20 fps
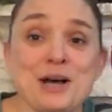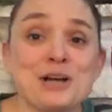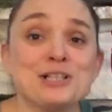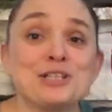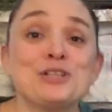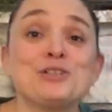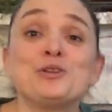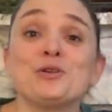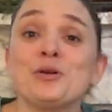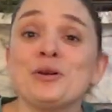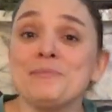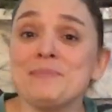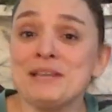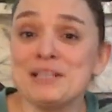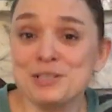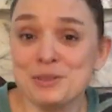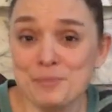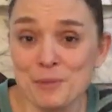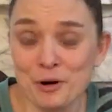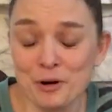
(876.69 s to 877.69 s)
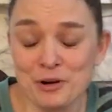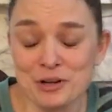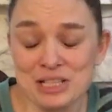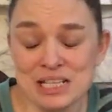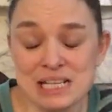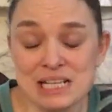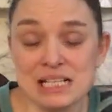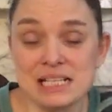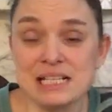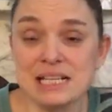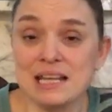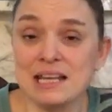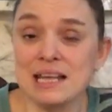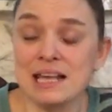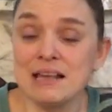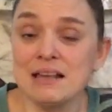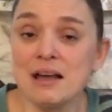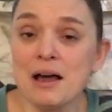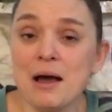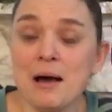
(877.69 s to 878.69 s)
So join me tomorrow to
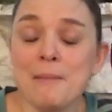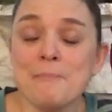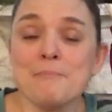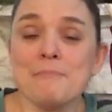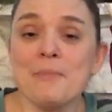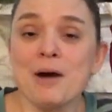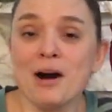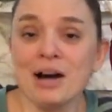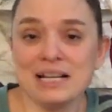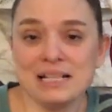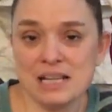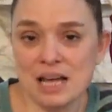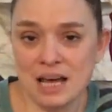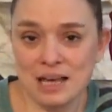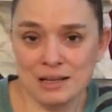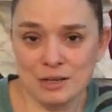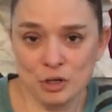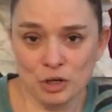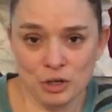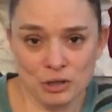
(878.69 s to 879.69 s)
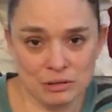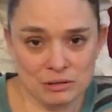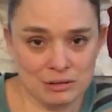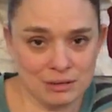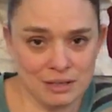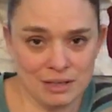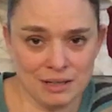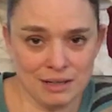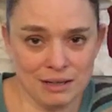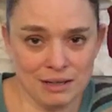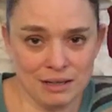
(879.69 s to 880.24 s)
see my take on